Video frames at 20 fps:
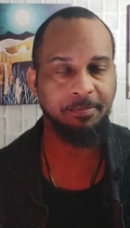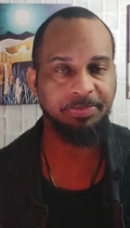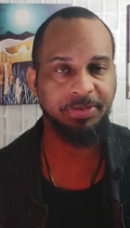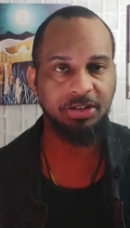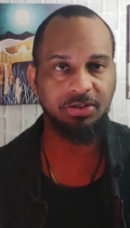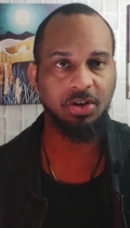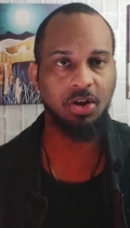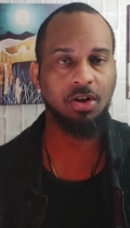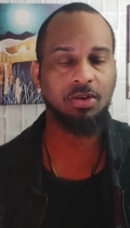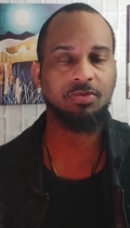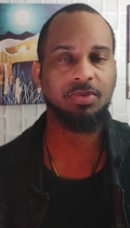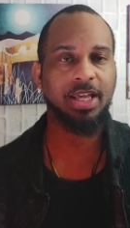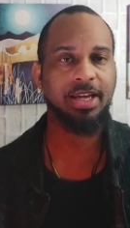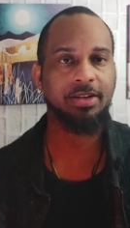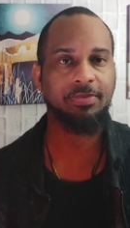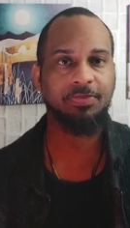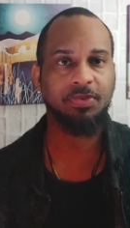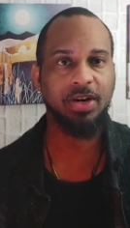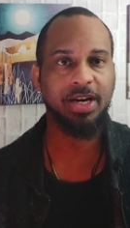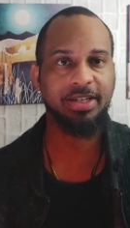There's all,
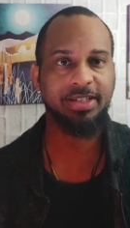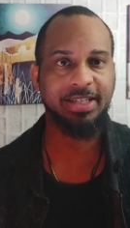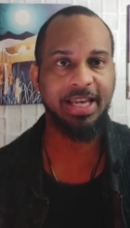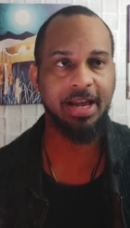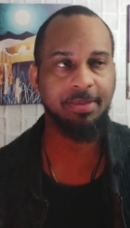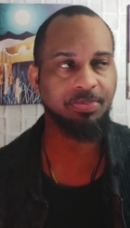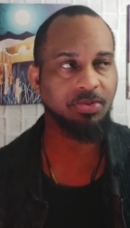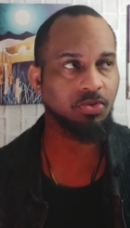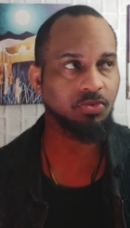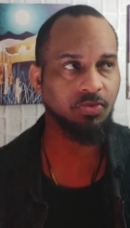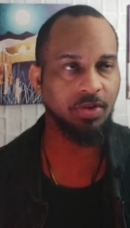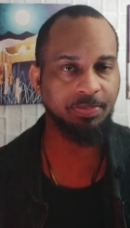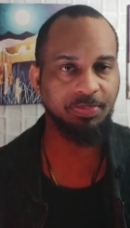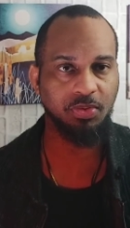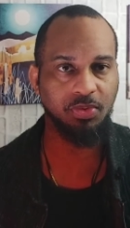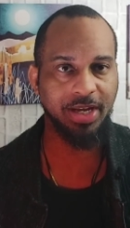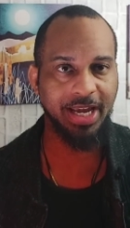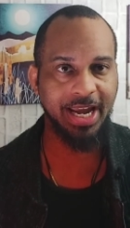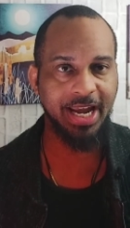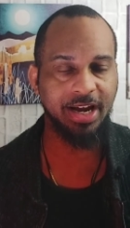like, for example,
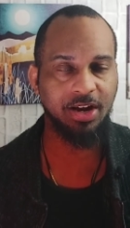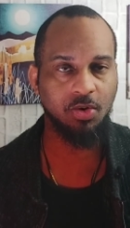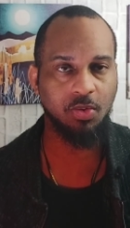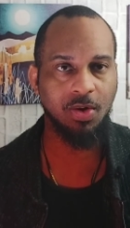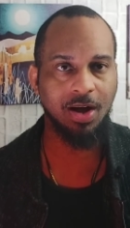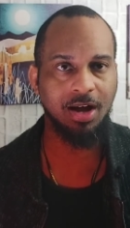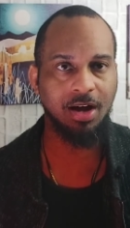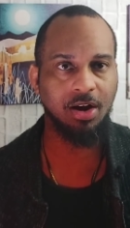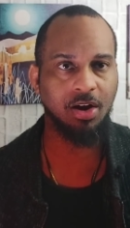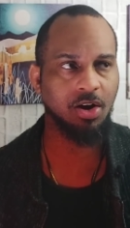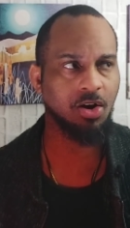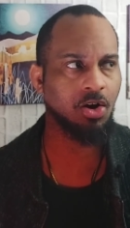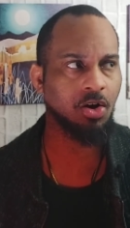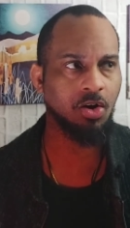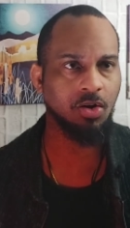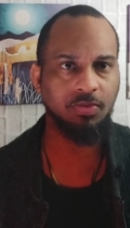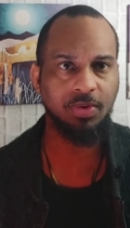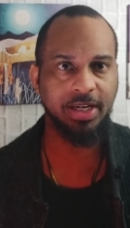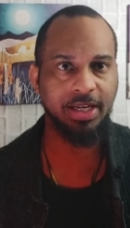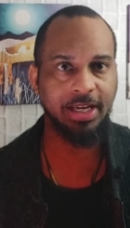Ripple and Quant are
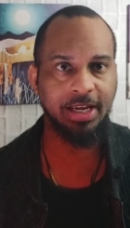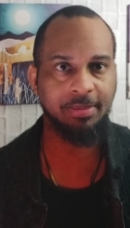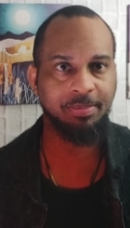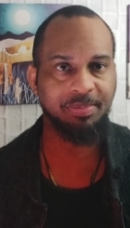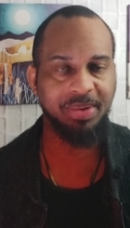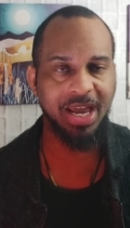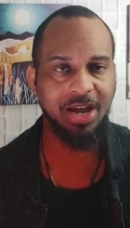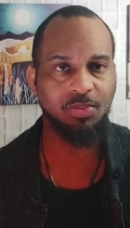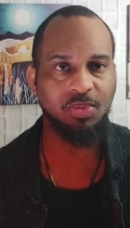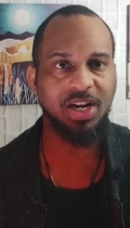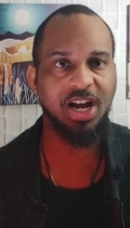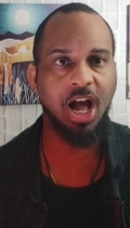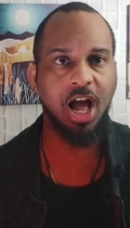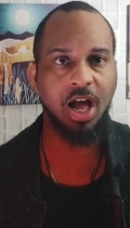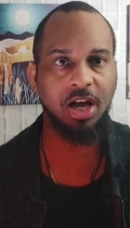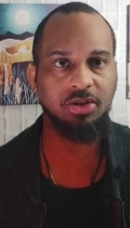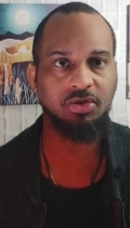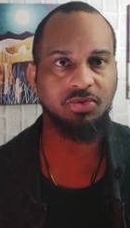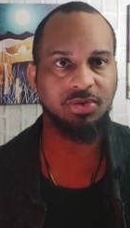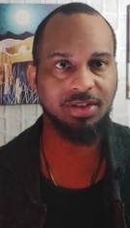already in bed with
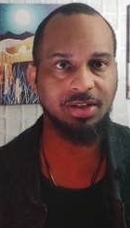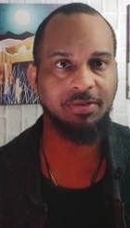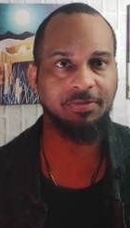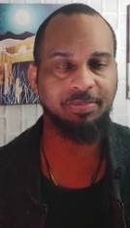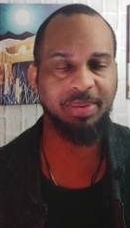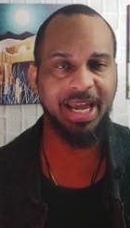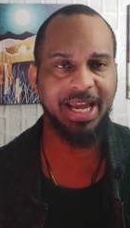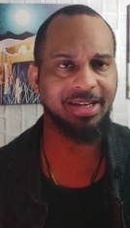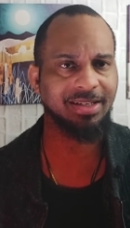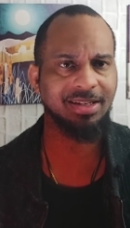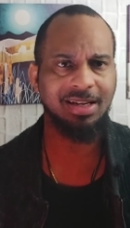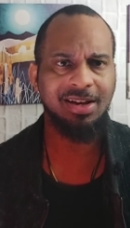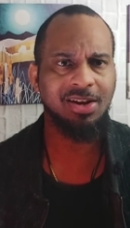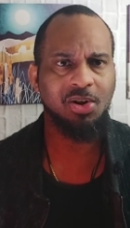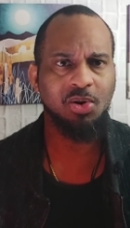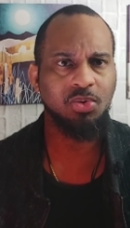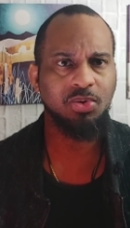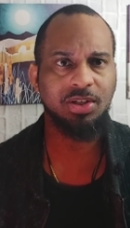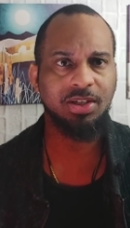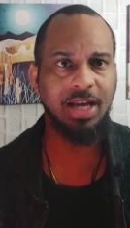hundreds of banks.
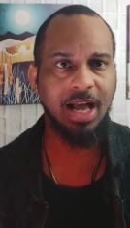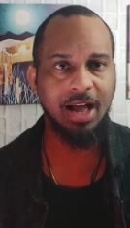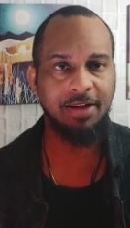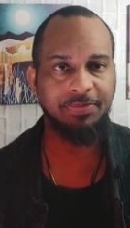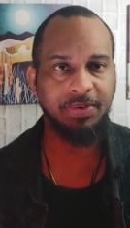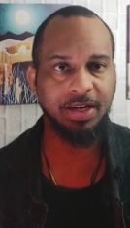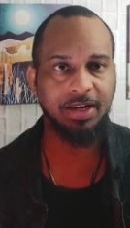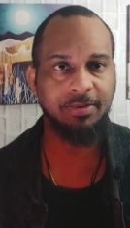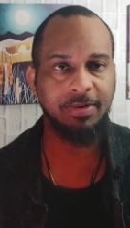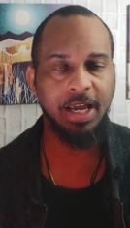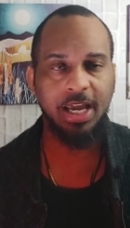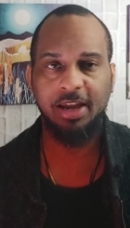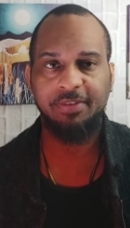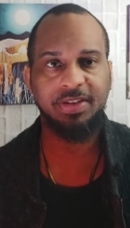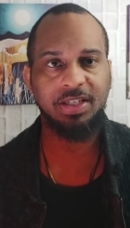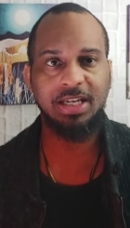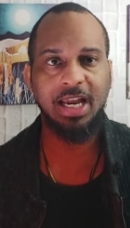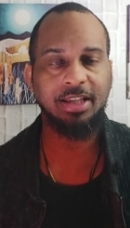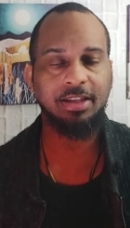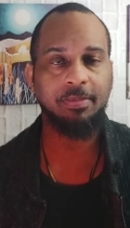Who's scoffing? If
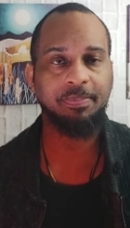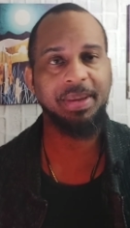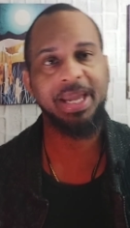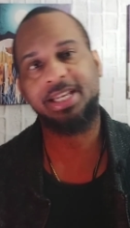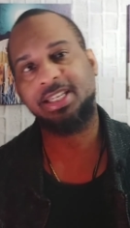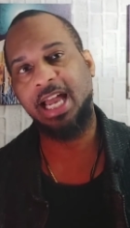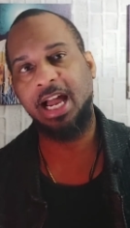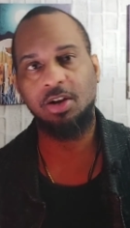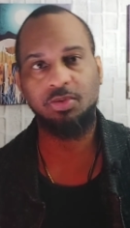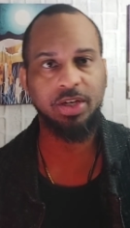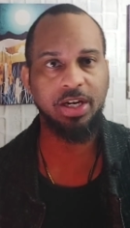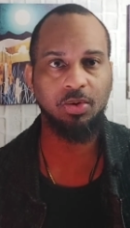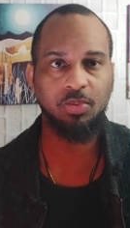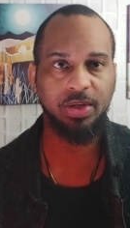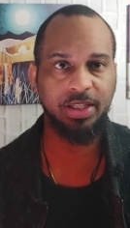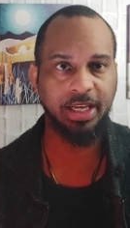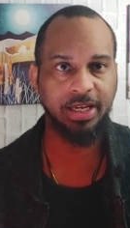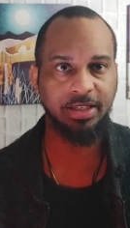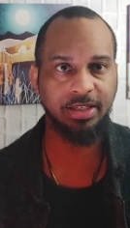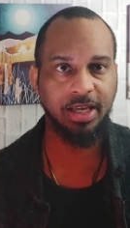it's not the banks, I don't care
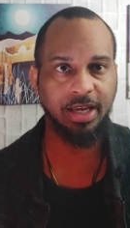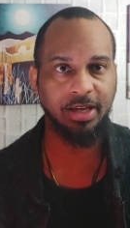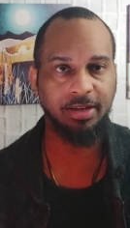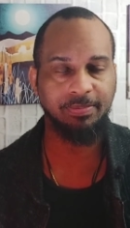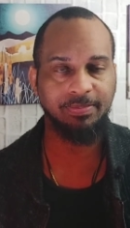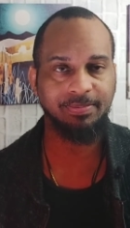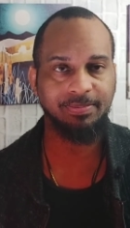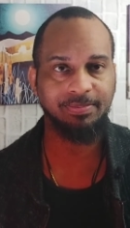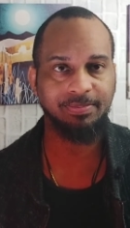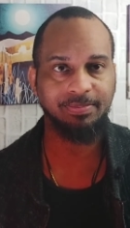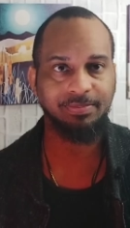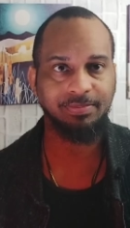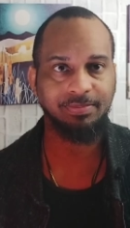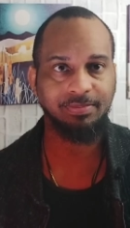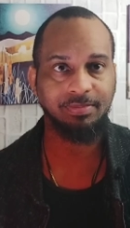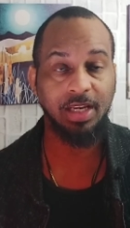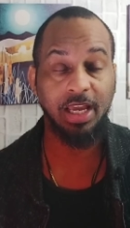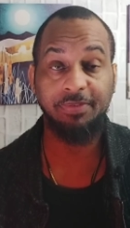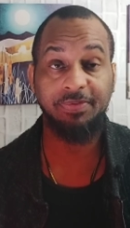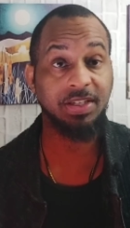what they say.
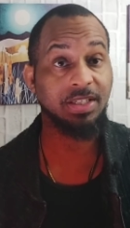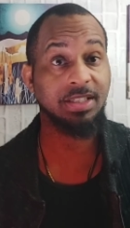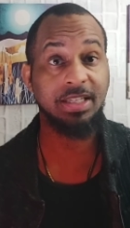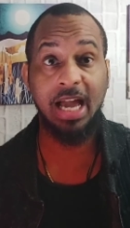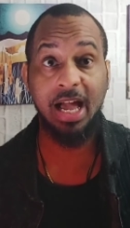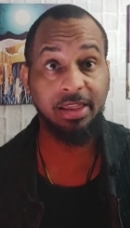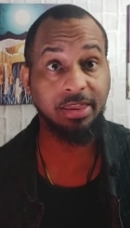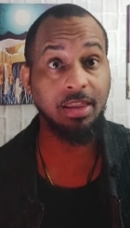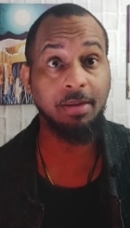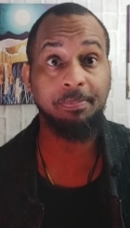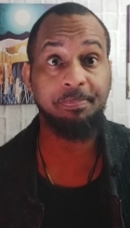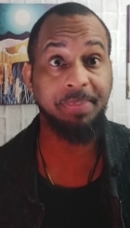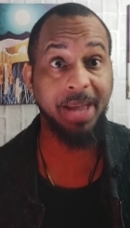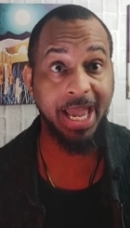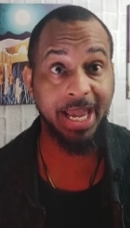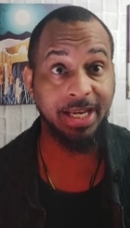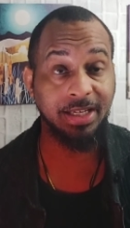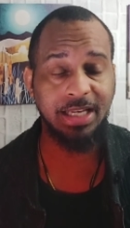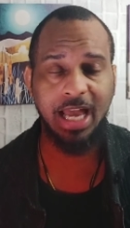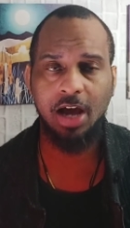If it's not the
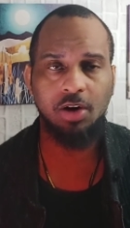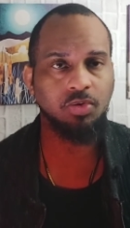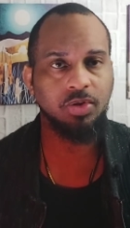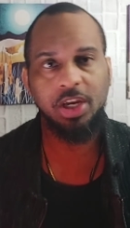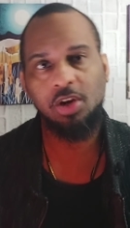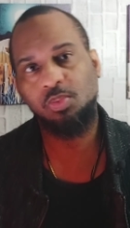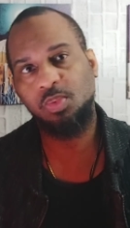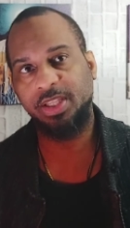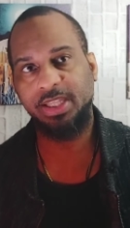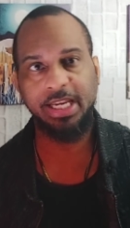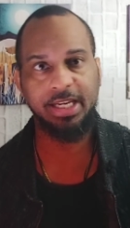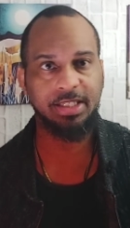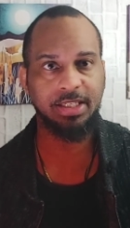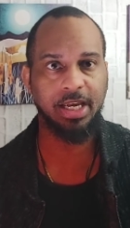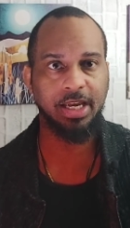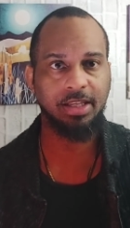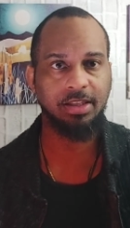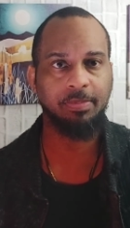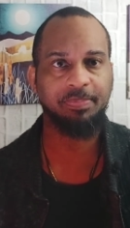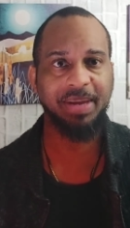banks, I don't care what they
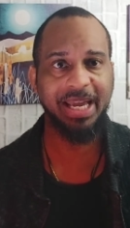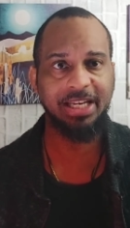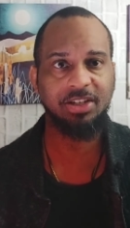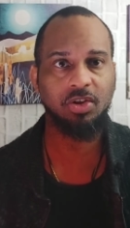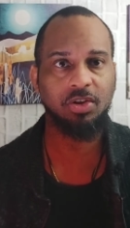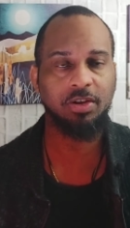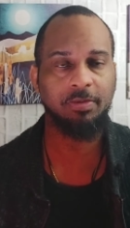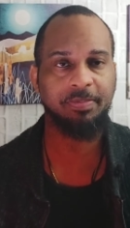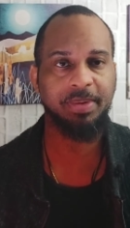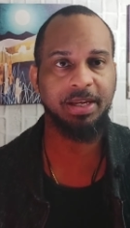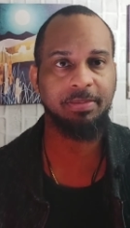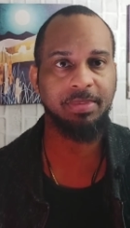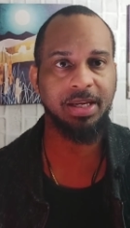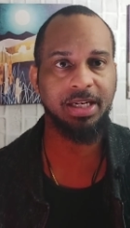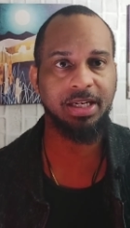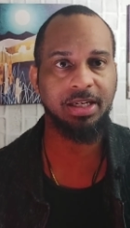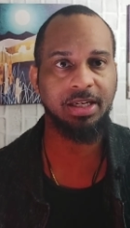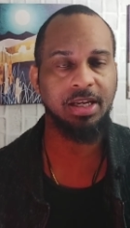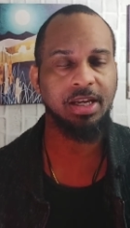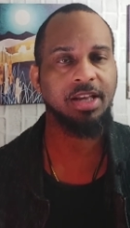say. The banks are the big
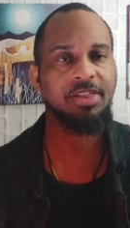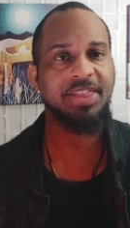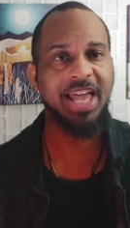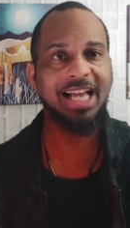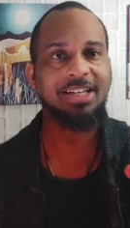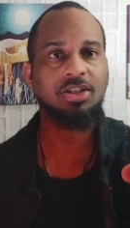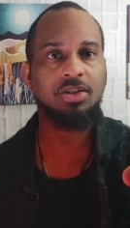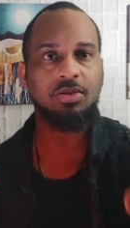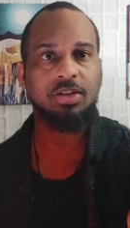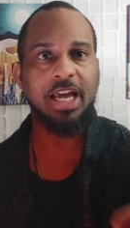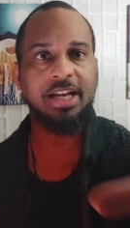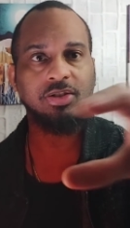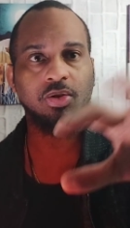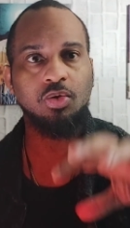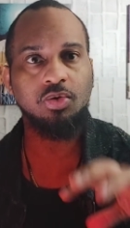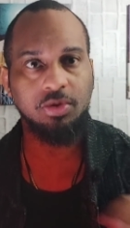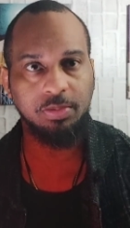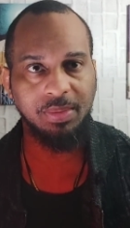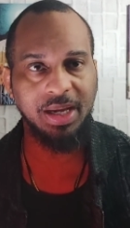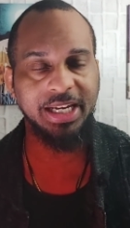money. That's, that's
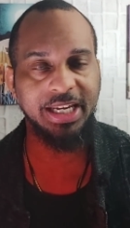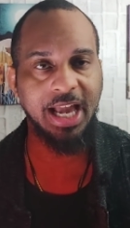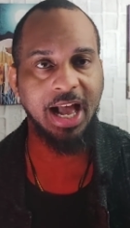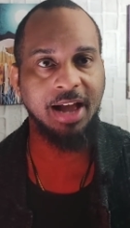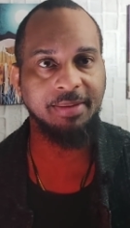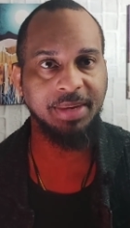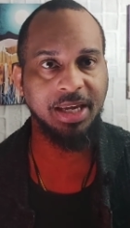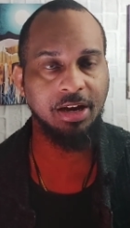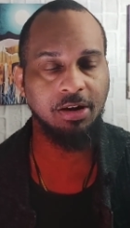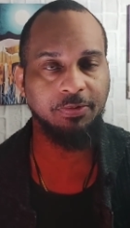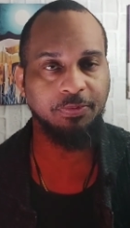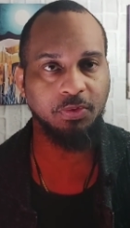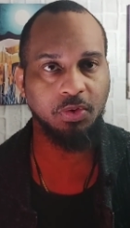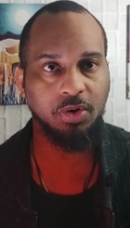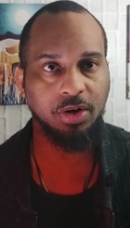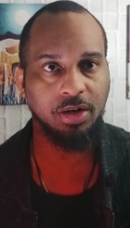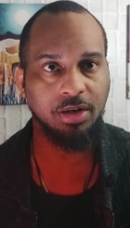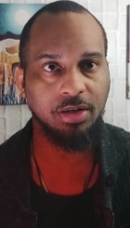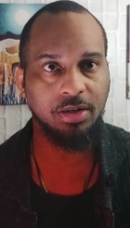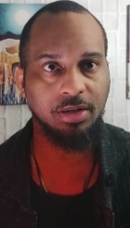whose money I'm here
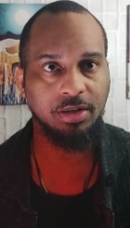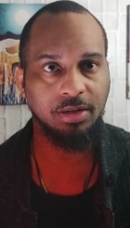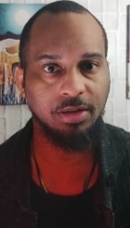for.